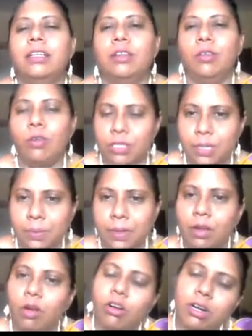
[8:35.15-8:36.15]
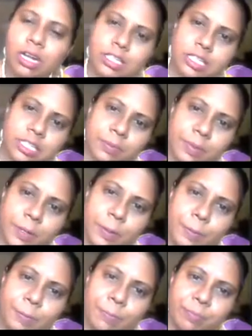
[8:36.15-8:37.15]
Lok Sabha or Rajya
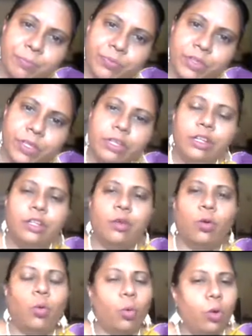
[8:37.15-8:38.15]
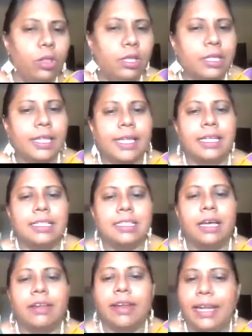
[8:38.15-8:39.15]
Sabha. All the things
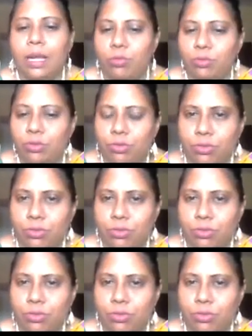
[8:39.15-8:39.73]
are read out.